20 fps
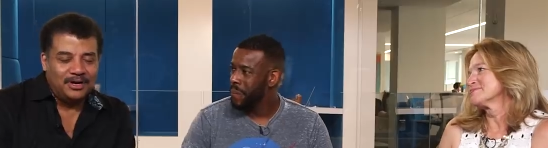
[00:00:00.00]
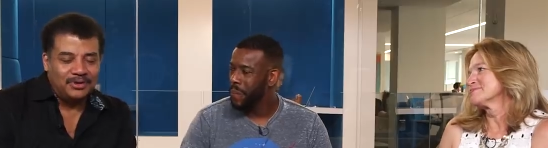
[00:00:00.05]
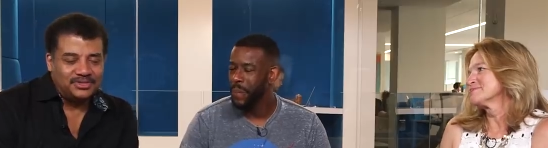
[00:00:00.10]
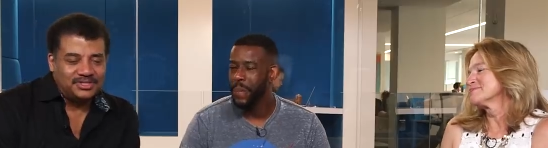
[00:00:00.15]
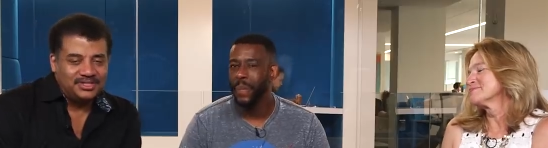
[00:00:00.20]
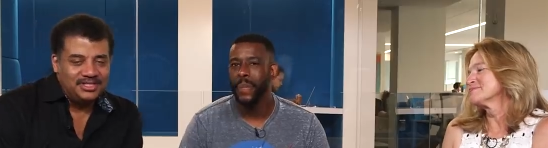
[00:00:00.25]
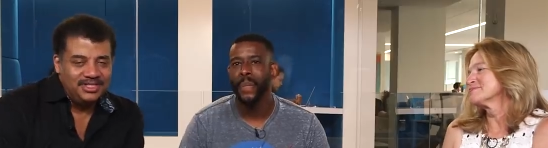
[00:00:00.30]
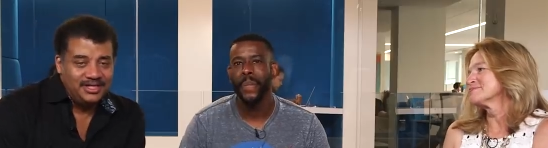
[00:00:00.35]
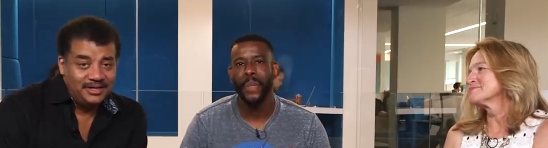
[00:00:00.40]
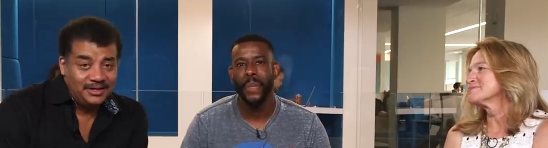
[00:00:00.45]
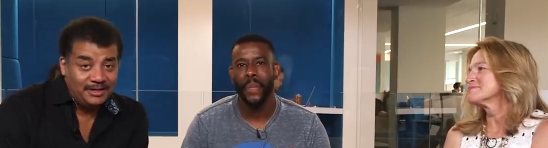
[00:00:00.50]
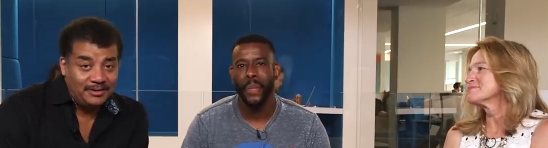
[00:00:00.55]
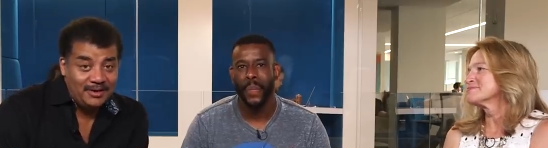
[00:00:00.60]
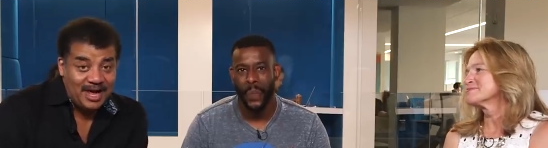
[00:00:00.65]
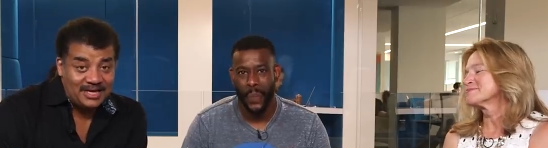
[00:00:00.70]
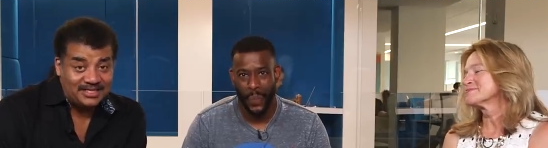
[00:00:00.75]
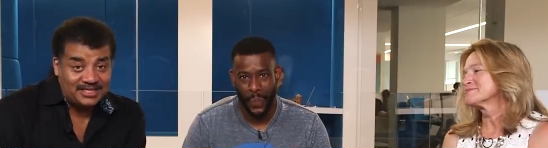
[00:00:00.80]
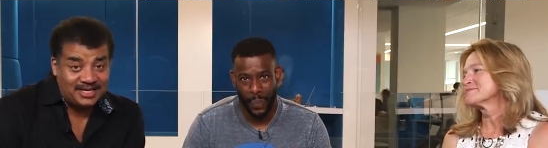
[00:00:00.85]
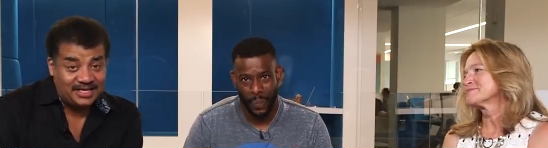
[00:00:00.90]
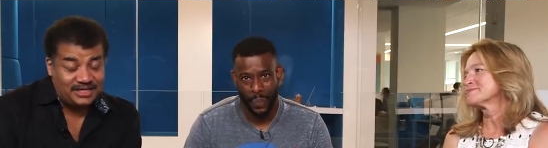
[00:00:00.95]
Speaker 1: host, Neil
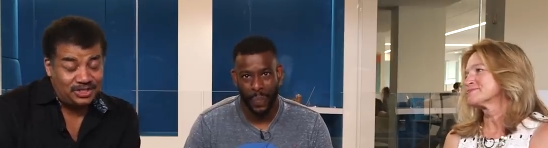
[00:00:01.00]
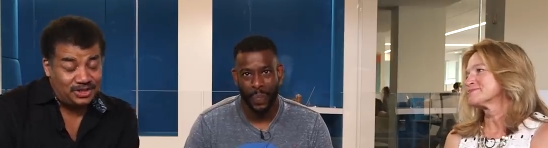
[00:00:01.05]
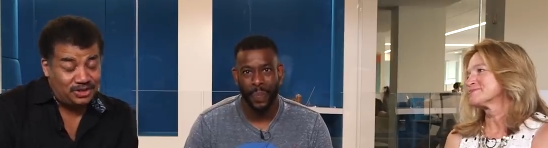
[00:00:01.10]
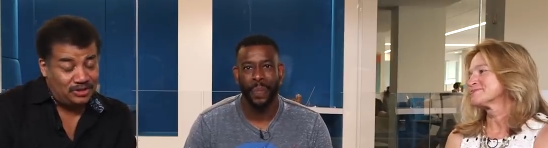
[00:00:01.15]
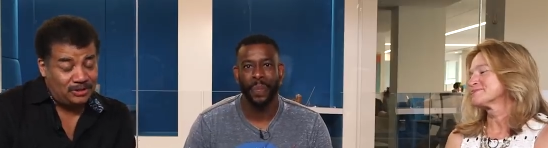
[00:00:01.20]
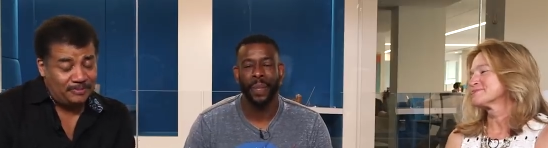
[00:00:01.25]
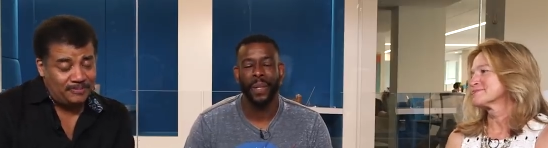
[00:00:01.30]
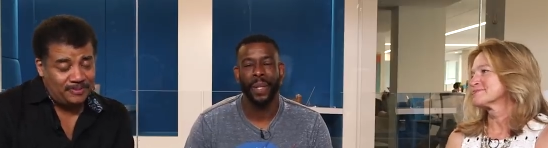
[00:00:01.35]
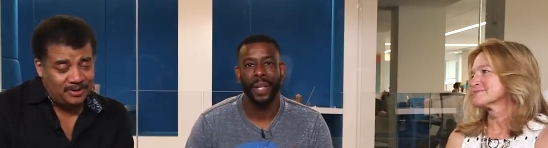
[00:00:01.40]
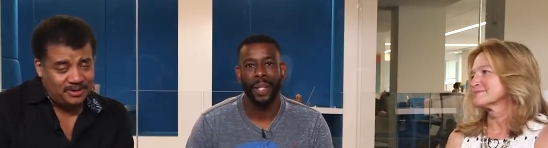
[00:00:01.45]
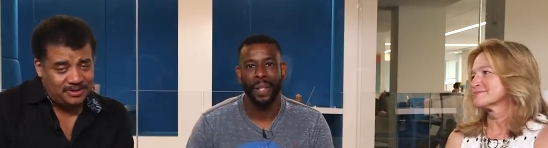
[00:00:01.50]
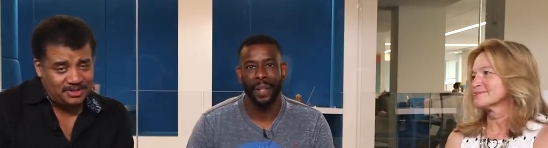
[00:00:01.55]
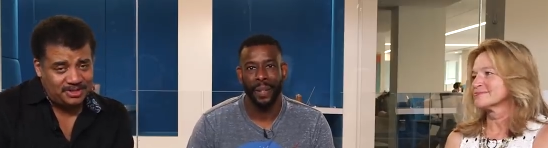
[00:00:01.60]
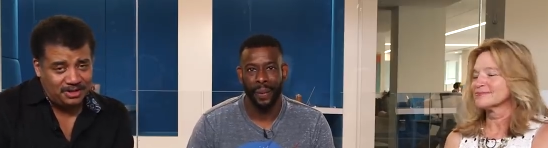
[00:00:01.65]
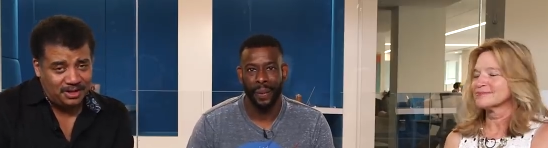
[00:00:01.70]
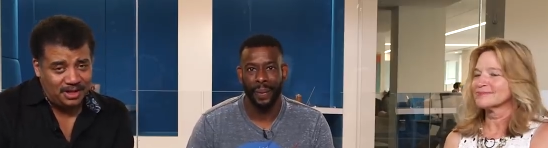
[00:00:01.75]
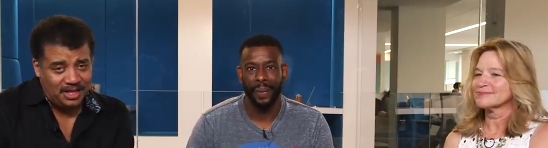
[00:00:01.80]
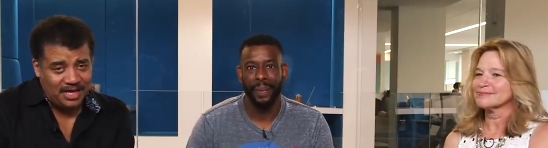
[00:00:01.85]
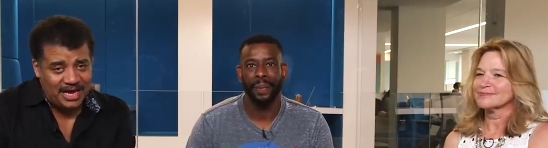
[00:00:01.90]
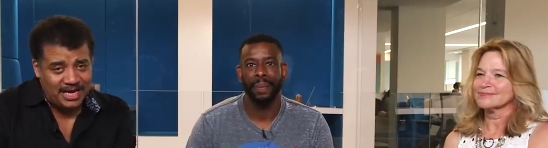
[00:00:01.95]
deGrasse Tyson, your
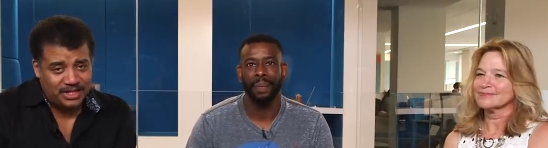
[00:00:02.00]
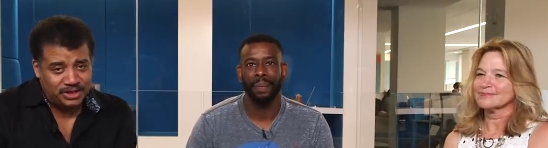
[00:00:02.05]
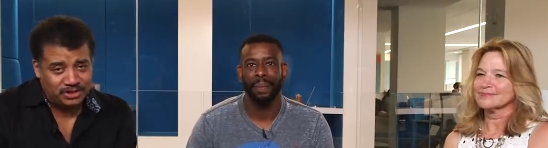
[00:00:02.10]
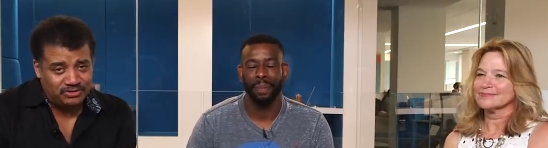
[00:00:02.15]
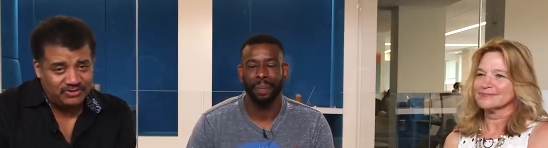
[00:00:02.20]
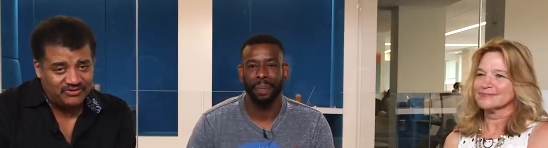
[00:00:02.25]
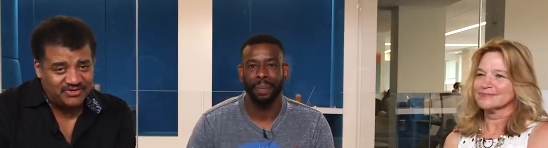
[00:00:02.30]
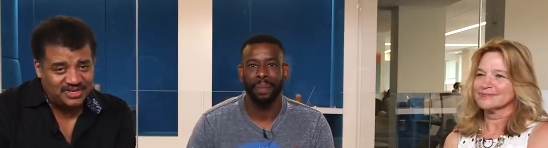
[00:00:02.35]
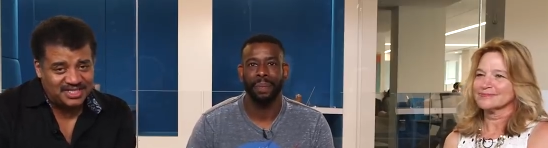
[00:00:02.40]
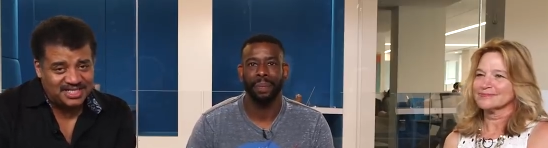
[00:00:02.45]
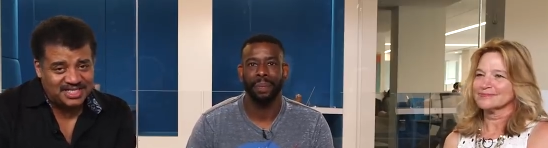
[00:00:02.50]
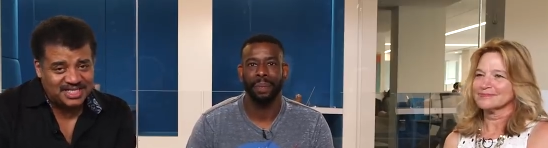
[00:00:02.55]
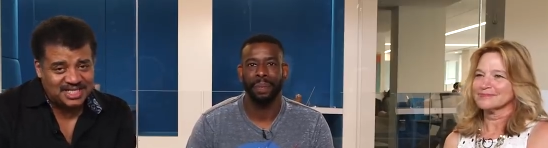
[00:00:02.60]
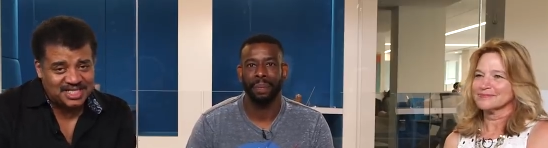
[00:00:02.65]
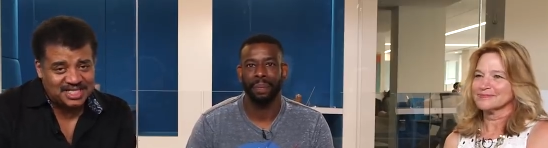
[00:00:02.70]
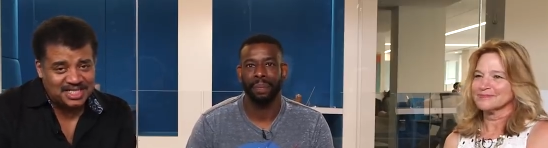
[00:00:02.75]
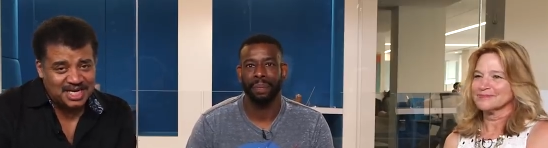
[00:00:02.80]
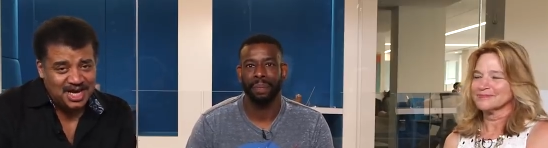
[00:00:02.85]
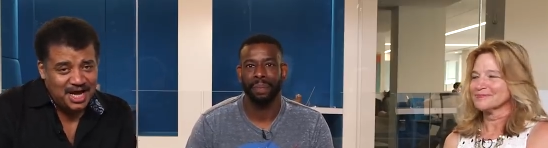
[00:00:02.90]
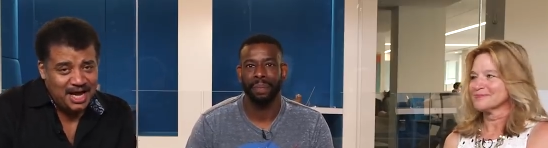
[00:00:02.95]
personal
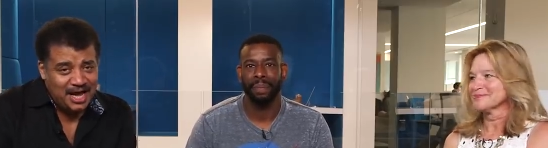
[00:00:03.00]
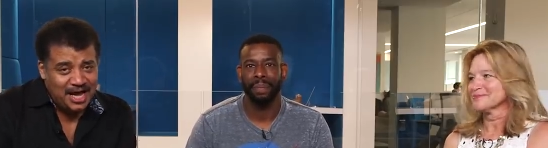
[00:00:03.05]
astrophysicist,